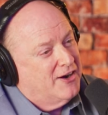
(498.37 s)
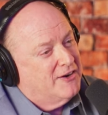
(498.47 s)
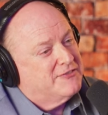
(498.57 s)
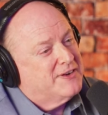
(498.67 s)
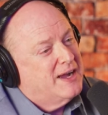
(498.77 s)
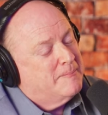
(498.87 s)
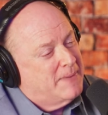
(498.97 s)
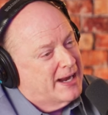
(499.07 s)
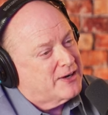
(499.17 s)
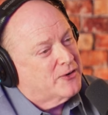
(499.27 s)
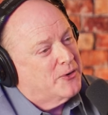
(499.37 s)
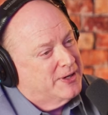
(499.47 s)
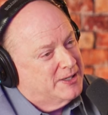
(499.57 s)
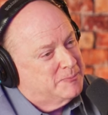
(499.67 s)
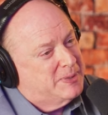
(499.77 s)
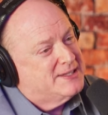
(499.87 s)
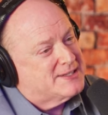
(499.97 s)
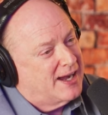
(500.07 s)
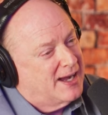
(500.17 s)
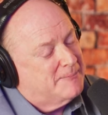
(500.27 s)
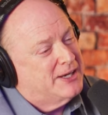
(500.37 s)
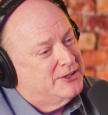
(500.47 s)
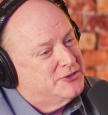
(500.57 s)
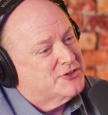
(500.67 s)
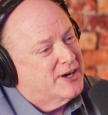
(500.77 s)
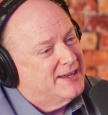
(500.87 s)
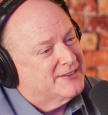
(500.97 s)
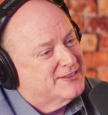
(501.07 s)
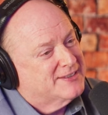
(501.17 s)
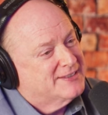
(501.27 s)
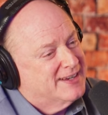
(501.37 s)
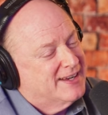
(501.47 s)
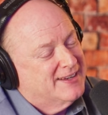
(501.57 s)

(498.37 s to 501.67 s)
of macaroni and pizza on my new dress. Yeah.